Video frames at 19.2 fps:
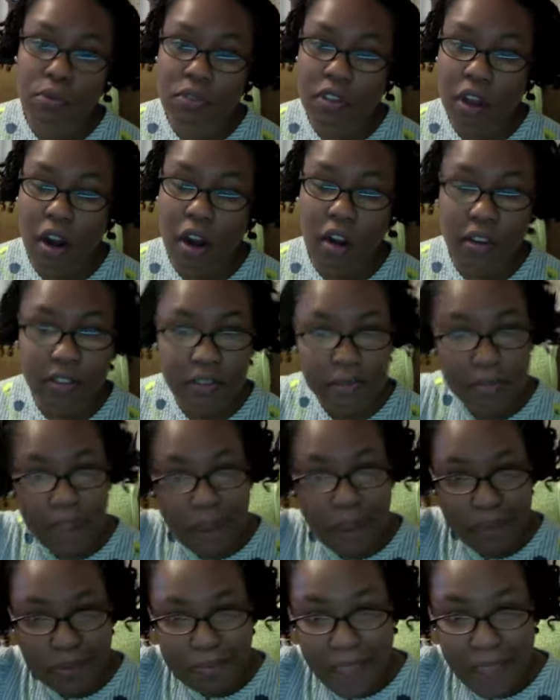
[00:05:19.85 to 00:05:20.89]
are
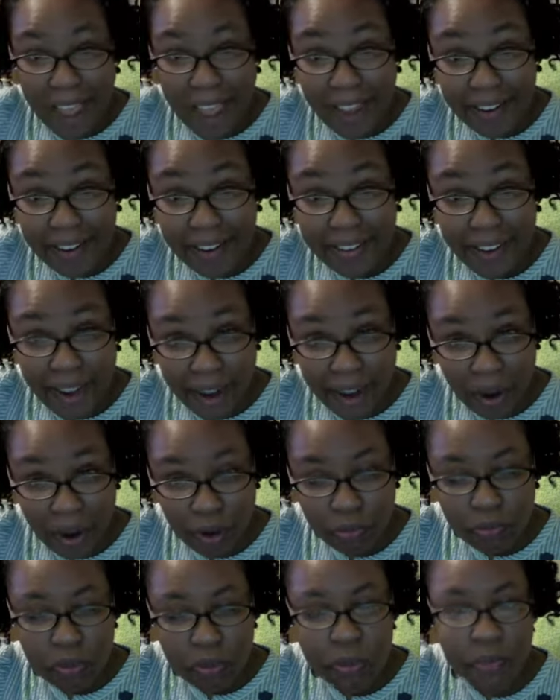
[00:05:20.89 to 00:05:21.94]
sometimes packed down
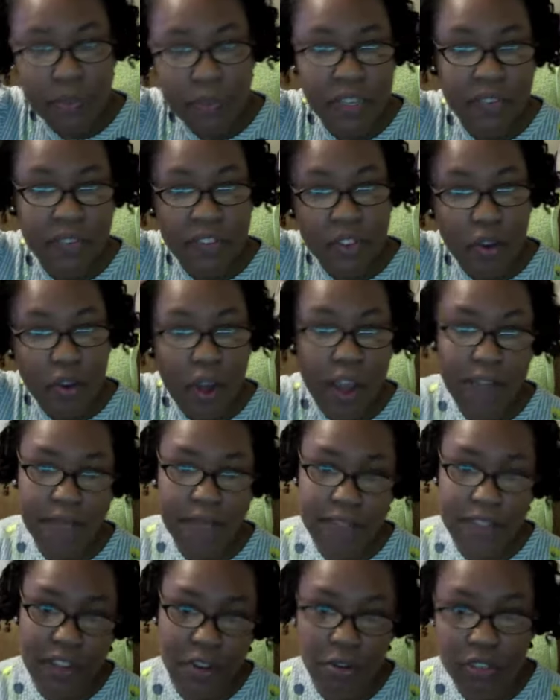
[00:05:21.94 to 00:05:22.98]
even though I
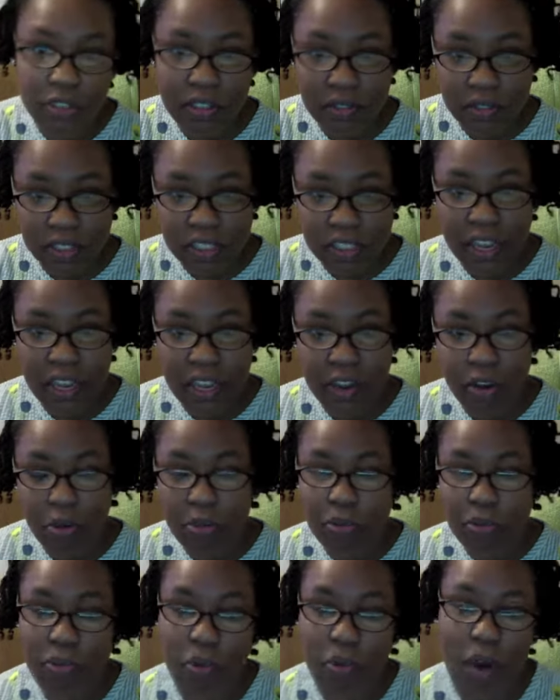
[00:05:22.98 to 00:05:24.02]
finger detangle
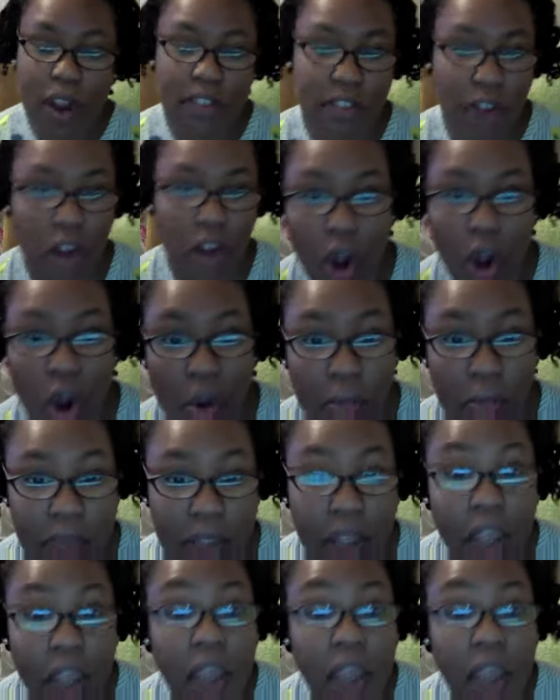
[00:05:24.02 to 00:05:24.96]
before I start combing.